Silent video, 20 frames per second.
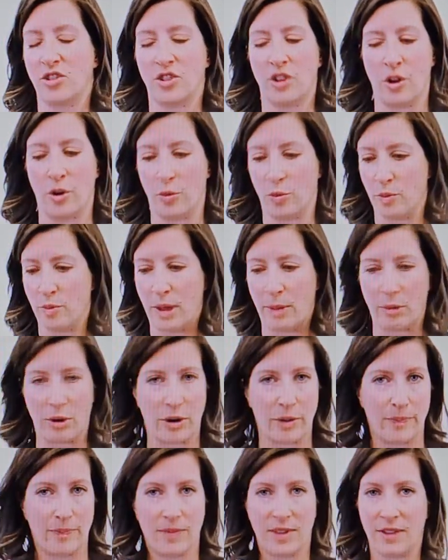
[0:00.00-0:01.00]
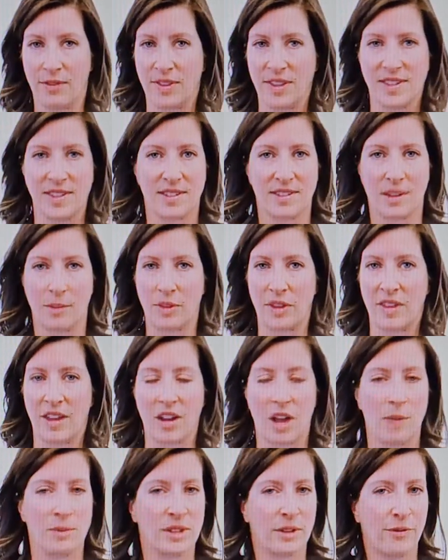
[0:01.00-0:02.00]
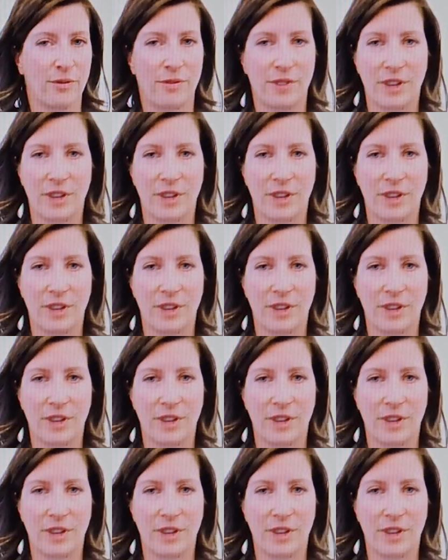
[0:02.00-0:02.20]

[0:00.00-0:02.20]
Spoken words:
So remember, if this is something that comes up